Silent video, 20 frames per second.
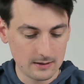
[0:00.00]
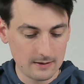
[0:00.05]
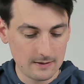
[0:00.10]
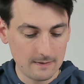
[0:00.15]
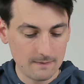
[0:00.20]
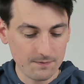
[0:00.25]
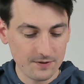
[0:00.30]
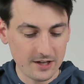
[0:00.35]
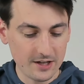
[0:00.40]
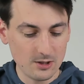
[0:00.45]

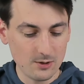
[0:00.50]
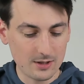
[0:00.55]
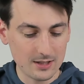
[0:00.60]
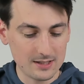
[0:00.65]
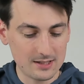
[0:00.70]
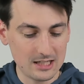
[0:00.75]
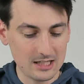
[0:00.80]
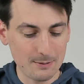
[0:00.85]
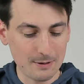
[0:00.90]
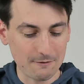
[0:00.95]
Then you can see
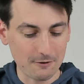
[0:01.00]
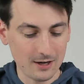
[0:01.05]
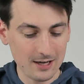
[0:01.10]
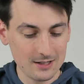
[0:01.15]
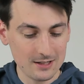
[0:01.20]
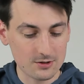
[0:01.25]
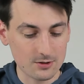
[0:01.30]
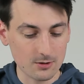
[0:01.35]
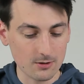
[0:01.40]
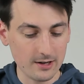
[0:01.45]
we have our
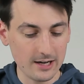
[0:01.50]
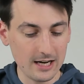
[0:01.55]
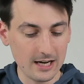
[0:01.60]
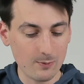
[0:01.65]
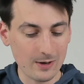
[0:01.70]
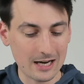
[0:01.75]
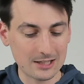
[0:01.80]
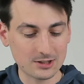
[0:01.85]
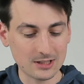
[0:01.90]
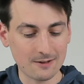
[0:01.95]
history. We
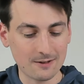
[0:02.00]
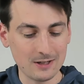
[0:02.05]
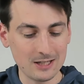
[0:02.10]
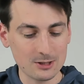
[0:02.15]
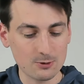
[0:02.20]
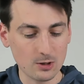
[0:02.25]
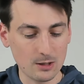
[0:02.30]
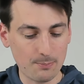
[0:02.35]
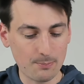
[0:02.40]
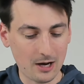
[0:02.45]
actually have history
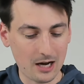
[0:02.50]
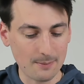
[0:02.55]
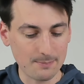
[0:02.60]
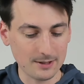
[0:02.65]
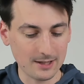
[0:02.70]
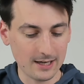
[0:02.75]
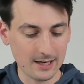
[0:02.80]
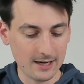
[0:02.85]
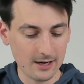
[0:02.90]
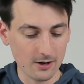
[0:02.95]
populated
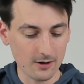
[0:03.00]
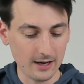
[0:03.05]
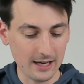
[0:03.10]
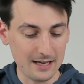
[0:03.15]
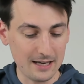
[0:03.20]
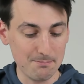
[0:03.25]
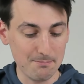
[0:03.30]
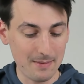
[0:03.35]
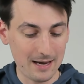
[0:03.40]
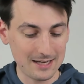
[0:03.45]
here and
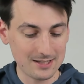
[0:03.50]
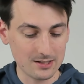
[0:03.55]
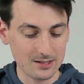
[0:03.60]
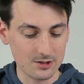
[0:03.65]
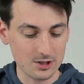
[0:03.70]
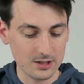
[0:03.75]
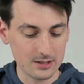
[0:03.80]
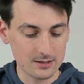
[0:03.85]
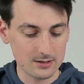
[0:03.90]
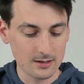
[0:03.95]

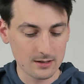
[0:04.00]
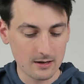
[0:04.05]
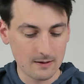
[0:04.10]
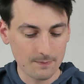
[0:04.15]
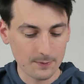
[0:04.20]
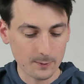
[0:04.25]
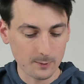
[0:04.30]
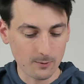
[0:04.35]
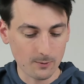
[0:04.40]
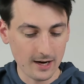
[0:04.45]
messages
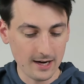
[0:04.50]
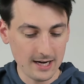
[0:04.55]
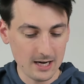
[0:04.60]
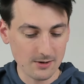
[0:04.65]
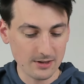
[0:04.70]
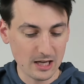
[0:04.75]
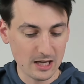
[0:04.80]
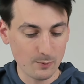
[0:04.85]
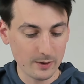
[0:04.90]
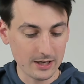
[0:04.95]
right here. And then
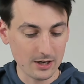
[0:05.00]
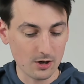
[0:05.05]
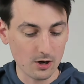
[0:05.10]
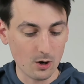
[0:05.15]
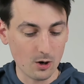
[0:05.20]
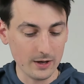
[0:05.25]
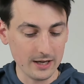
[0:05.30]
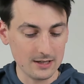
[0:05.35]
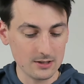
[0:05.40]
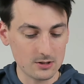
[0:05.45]
we can go
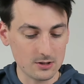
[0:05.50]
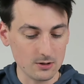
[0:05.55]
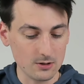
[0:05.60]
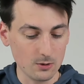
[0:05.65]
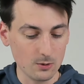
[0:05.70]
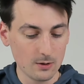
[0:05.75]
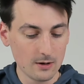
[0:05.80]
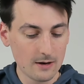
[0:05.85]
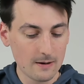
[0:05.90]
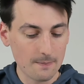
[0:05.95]
into
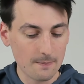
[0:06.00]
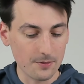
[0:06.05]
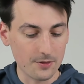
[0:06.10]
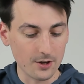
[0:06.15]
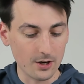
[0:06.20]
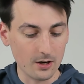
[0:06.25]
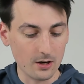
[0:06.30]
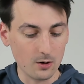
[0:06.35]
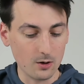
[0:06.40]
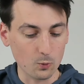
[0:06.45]

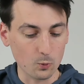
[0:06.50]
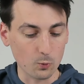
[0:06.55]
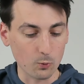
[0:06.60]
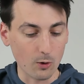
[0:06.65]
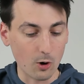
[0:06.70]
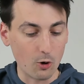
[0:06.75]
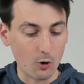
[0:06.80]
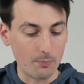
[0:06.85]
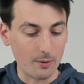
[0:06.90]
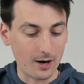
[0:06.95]
the
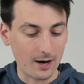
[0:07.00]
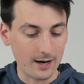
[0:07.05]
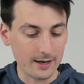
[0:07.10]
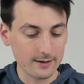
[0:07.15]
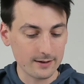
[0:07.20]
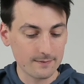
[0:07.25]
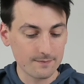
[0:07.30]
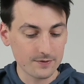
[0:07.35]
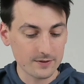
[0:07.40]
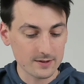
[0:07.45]
robot
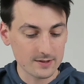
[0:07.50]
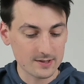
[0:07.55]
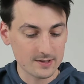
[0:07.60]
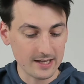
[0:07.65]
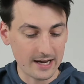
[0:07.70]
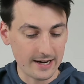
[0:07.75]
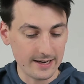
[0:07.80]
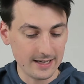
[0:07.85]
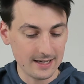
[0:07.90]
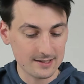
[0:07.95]

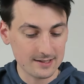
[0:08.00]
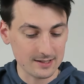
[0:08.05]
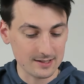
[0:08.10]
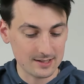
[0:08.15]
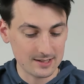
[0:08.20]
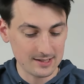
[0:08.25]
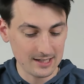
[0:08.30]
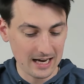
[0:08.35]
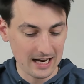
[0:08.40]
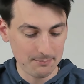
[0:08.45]
settings, and
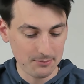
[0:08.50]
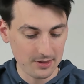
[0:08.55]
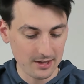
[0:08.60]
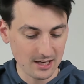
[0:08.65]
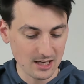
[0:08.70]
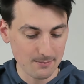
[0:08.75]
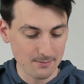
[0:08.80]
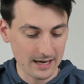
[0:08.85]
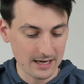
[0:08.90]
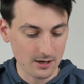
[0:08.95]
same thing. You
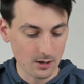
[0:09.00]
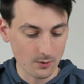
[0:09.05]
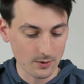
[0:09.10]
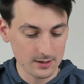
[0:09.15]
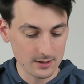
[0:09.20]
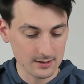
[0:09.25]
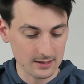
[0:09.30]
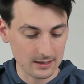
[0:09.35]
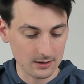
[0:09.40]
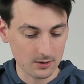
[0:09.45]
may notice it
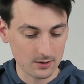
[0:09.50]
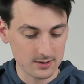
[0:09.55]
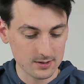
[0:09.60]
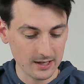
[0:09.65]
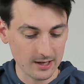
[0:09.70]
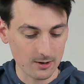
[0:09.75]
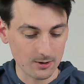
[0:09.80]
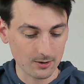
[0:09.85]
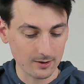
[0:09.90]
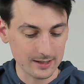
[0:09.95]
looks
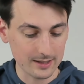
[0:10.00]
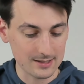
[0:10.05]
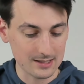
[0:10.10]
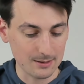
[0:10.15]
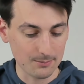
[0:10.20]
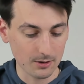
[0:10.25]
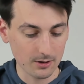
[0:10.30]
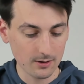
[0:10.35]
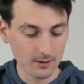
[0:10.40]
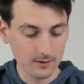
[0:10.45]
eerily
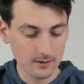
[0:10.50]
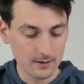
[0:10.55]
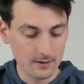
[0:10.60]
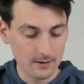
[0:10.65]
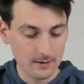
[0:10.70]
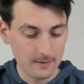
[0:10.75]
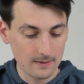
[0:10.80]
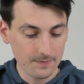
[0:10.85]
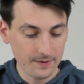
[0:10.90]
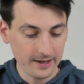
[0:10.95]
similar.
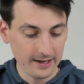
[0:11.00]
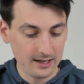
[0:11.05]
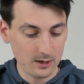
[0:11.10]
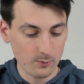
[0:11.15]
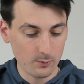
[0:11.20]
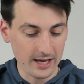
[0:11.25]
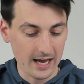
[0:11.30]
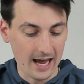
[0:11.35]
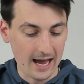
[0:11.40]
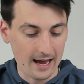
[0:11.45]
And we
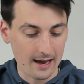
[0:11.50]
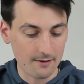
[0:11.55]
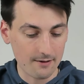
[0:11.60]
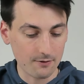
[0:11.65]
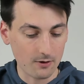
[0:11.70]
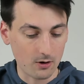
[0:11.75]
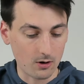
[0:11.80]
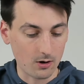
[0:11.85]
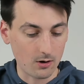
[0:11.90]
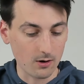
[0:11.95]
have
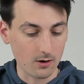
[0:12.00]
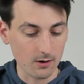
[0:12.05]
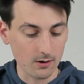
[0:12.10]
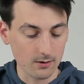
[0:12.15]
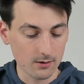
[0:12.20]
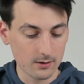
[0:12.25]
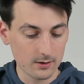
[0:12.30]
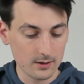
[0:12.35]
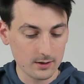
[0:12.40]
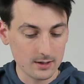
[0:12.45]
our
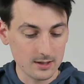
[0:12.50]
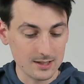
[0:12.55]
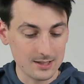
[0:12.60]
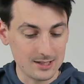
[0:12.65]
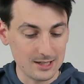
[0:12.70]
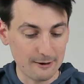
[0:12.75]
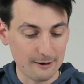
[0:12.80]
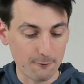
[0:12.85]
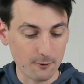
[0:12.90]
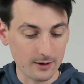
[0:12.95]

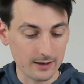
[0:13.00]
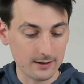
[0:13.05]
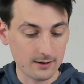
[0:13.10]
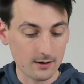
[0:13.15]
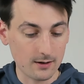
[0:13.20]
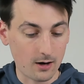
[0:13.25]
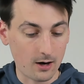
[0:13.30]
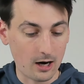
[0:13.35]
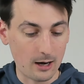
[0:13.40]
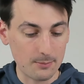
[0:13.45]
different
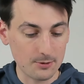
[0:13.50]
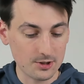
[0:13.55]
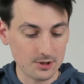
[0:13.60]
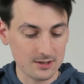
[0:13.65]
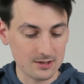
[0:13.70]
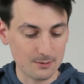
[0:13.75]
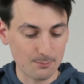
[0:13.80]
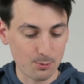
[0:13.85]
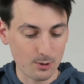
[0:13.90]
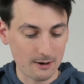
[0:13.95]
options and
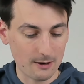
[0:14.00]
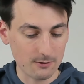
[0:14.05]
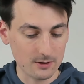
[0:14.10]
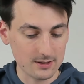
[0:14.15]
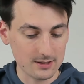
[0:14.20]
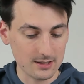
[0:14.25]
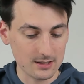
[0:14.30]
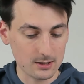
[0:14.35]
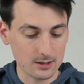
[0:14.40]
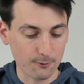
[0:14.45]

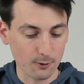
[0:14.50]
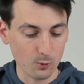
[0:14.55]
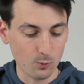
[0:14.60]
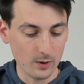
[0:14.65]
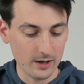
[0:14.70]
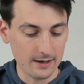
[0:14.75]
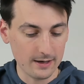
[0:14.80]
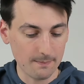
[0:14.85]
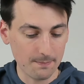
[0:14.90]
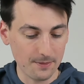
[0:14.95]
preferences for
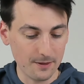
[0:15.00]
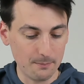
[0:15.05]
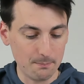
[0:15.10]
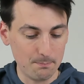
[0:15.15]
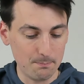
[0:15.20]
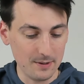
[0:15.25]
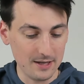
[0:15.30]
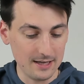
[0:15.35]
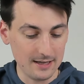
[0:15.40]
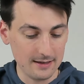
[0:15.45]
when the
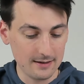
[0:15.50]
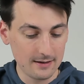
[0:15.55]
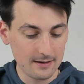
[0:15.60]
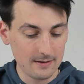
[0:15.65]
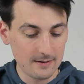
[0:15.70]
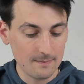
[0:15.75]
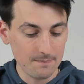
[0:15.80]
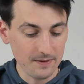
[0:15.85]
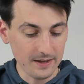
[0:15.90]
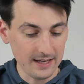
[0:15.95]
bin
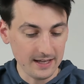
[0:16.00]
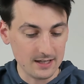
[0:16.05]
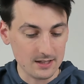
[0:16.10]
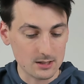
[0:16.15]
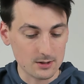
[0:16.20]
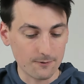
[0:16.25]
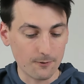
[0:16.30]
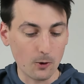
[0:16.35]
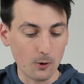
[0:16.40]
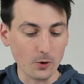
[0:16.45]
is
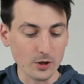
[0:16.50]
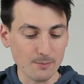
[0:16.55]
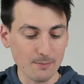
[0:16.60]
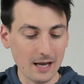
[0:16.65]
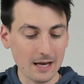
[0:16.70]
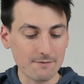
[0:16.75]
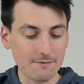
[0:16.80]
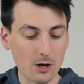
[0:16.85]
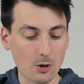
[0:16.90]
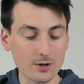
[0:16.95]
full. You may have
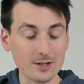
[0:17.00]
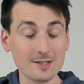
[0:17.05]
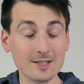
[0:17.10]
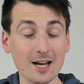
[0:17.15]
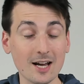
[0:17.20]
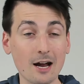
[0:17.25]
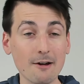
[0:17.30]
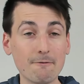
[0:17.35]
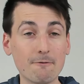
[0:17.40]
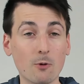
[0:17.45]
noticed the
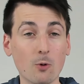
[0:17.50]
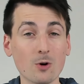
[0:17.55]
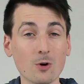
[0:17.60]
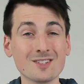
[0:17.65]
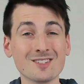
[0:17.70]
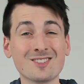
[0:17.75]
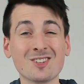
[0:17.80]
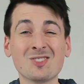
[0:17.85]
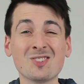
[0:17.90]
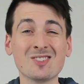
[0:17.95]
i4, since
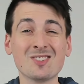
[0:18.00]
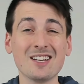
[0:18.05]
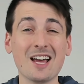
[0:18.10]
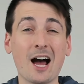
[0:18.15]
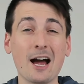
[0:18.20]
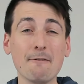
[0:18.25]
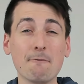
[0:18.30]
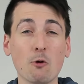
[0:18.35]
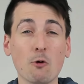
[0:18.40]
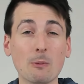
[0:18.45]
this is the
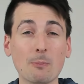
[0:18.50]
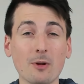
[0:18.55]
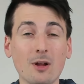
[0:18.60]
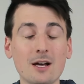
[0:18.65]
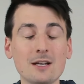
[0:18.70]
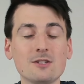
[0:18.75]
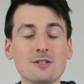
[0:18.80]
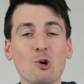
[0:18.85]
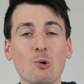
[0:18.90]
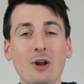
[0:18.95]
i4 Plus,
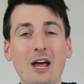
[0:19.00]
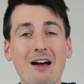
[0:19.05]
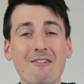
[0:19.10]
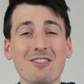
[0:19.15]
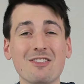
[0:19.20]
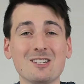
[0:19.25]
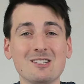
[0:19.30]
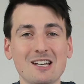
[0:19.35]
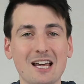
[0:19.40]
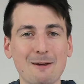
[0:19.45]
you would have the
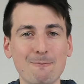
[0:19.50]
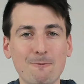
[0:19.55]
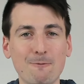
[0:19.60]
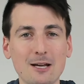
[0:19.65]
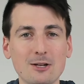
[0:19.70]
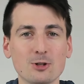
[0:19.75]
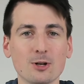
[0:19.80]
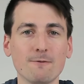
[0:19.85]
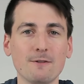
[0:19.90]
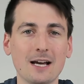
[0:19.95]
same feature
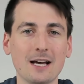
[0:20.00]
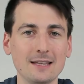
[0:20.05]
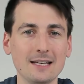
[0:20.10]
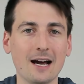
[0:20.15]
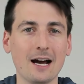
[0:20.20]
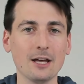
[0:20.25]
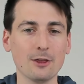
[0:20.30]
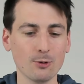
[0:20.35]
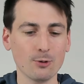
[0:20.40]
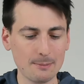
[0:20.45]
if you had the
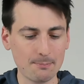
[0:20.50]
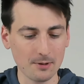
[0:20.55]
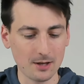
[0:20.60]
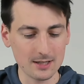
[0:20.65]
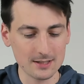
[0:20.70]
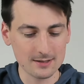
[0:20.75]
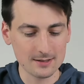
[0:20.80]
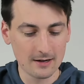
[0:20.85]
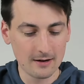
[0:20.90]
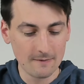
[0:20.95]
i3 Plus.
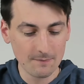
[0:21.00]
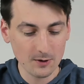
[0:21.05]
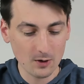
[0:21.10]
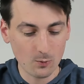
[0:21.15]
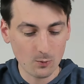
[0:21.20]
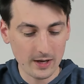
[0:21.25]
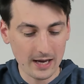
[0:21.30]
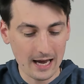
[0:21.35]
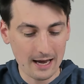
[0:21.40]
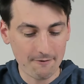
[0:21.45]
We
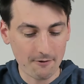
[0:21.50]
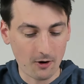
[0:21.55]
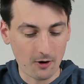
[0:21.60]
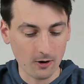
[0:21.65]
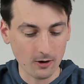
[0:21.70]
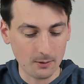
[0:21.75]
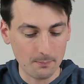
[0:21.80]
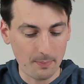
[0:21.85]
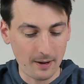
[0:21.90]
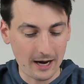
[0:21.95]
have our
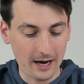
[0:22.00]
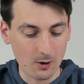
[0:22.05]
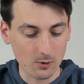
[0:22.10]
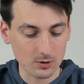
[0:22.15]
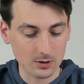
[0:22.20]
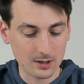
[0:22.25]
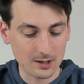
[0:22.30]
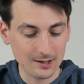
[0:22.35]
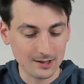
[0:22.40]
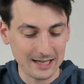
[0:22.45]
about
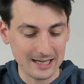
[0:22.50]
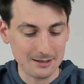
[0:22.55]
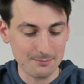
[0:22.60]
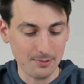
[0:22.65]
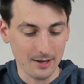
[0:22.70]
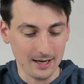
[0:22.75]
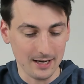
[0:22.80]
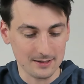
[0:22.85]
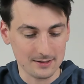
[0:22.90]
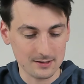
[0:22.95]
clean
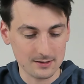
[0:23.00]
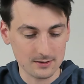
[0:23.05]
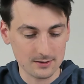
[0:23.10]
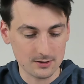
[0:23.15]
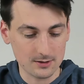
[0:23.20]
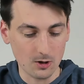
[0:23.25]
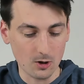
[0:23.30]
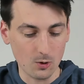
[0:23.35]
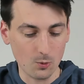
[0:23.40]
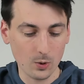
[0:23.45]
base. So
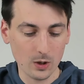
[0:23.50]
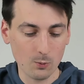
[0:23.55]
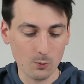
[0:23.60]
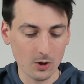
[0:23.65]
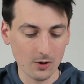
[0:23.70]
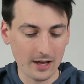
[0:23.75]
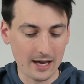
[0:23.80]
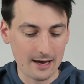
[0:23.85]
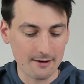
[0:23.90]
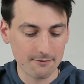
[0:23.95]
we will
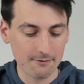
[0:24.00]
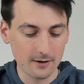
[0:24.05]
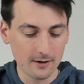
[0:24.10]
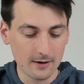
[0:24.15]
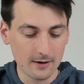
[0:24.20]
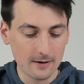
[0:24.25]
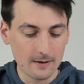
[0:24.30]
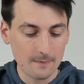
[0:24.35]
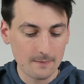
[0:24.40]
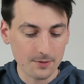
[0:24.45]
have
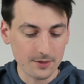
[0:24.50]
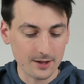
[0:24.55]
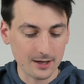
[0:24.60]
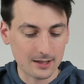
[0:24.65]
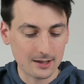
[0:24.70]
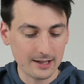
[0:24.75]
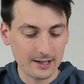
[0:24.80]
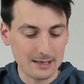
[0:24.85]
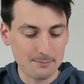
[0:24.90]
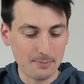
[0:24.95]
the
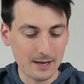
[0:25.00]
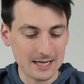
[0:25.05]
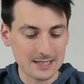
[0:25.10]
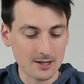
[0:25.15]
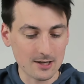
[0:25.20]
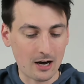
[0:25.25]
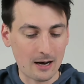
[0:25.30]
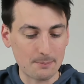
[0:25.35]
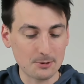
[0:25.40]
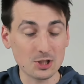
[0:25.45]
clean base
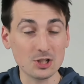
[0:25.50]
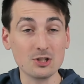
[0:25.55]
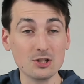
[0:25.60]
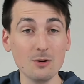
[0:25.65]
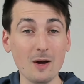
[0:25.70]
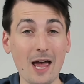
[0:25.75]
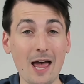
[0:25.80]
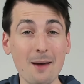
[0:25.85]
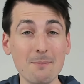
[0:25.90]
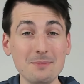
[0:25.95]
option to
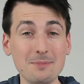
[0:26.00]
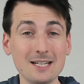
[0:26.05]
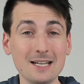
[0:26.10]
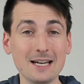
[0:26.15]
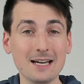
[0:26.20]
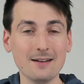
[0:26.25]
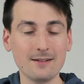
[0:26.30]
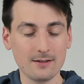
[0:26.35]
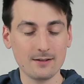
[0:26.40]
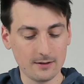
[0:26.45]
empty
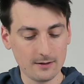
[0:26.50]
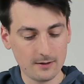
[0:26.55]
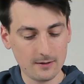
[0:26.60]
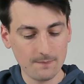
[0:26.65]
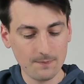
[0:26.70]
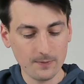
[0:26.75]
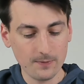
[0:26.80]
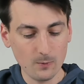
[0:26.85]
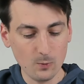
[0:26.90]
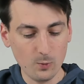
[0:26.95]
it
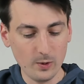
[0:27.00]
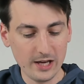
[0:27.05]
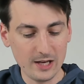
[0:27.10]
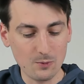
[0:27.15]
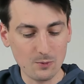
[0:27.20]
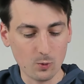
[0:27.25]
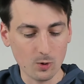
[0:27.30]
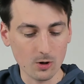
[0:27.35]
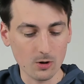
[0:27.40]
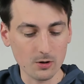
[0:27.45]
when
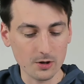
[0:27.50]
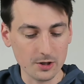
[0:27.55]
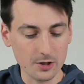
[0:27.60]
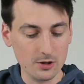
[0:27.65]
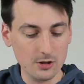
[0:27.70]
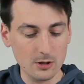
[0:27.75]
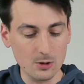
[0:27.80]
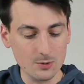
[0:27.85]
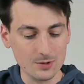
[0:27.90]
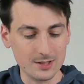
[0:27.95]
we're
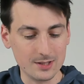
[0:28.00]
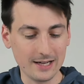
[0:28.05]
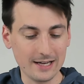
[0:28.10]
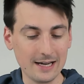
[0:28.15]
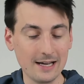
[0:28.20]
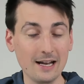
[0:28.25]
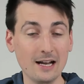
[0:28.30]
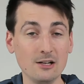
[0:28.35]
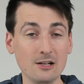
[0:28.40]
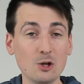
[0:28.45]
using it,
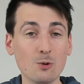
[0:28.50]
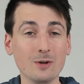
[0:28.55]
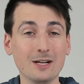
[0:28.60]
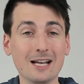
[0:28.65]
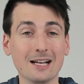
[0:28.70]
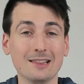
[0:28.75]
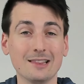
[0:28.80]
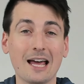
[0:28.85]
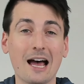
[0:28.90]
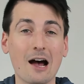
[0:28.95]
and you would get
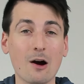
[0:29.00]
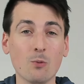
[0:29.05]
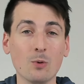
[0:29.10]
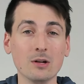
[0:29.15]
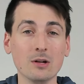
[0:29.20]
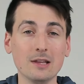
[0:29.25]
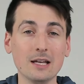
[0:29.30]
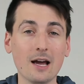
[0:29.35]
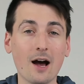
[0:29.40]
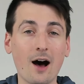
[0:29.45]
that with
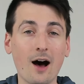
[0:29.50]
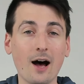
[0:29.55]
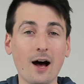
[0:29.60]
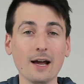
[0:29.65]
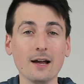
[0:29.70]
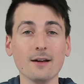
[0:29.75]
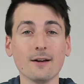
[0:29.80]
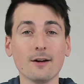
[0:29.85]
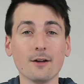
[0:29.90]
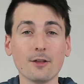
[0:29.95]
the i3
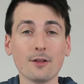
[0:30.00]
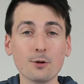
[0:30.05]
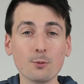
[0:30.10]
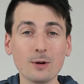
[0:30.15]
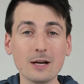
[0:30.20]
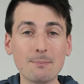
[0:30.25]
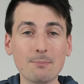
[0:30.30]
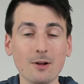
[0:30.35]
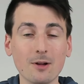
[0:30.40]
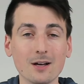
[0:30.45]

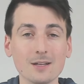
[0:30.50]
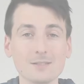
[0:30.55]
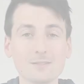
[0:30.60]
Plus.